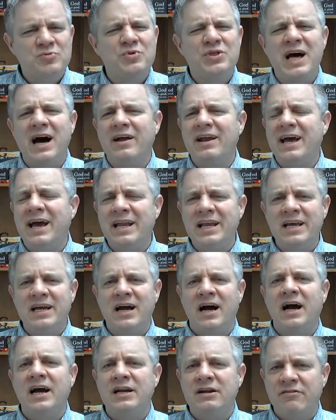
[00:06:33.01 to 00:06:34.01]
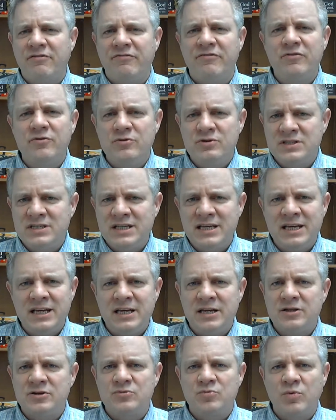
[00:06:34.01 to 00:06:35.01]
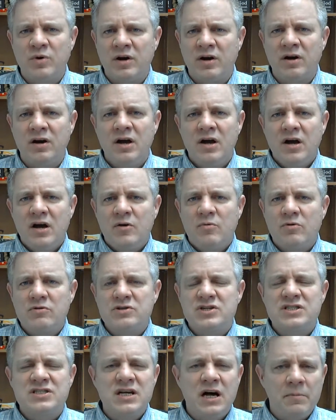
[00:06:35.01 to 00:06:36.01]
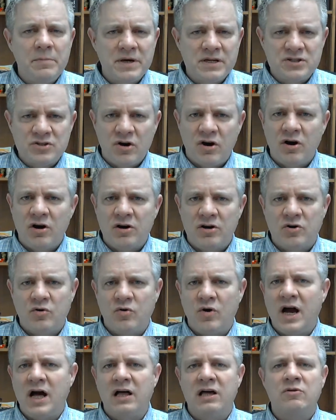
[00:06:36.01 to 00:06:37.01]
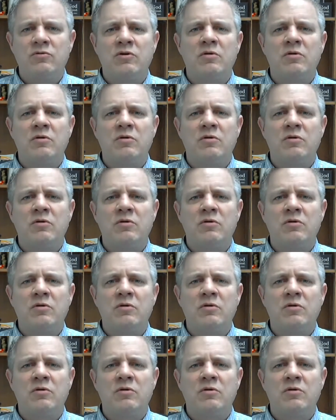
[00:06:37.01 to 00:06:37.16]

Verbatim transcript: without any kind of food to eat, where where stomachs are growling,